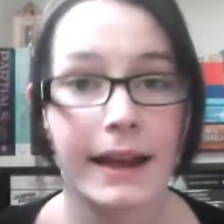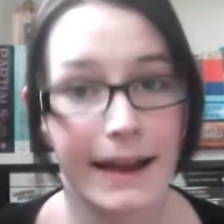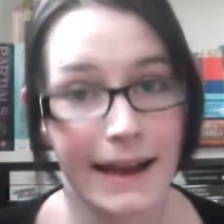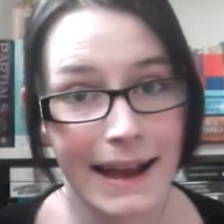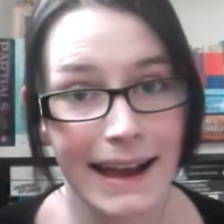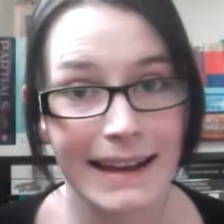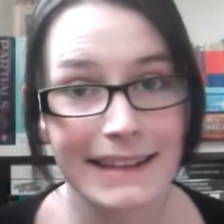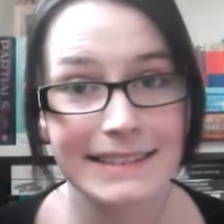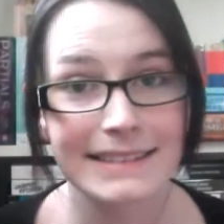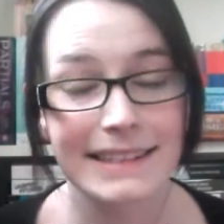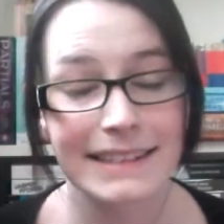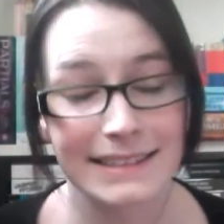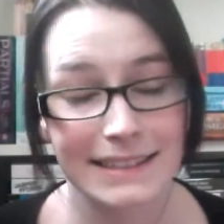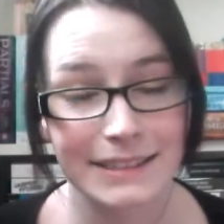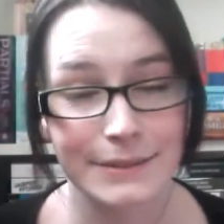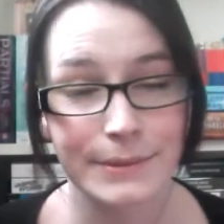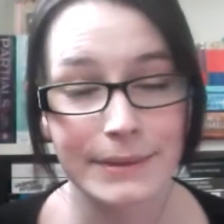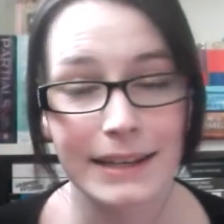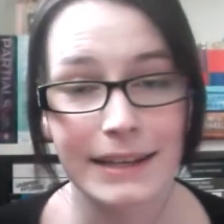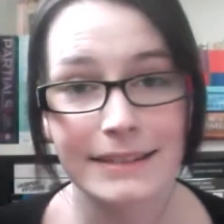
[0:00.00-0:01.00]
And
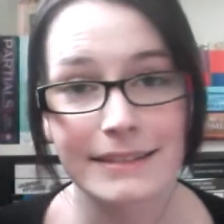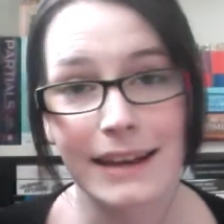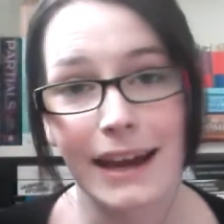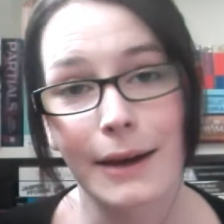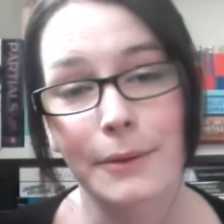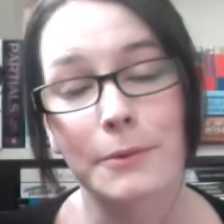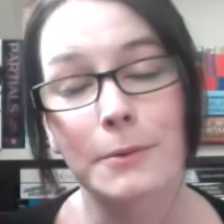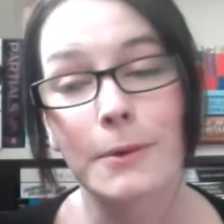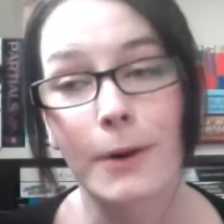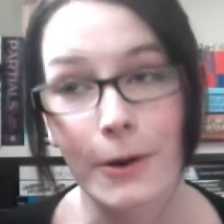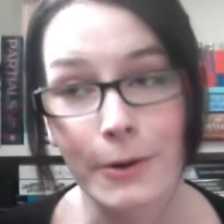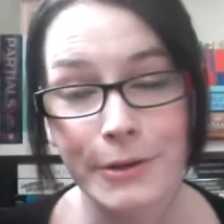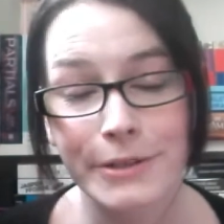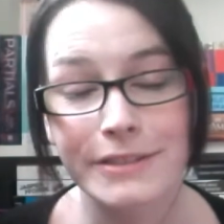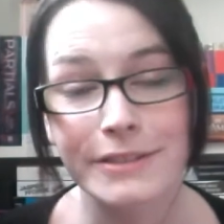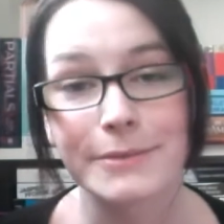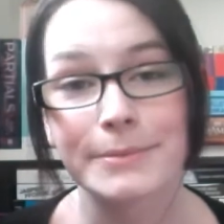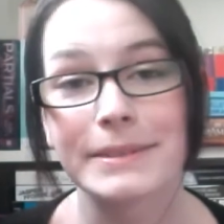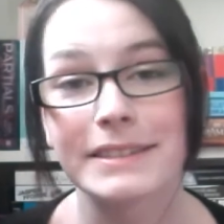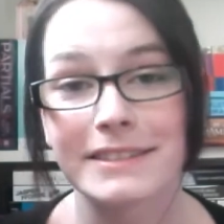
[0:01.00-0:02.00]
this weekend I will also be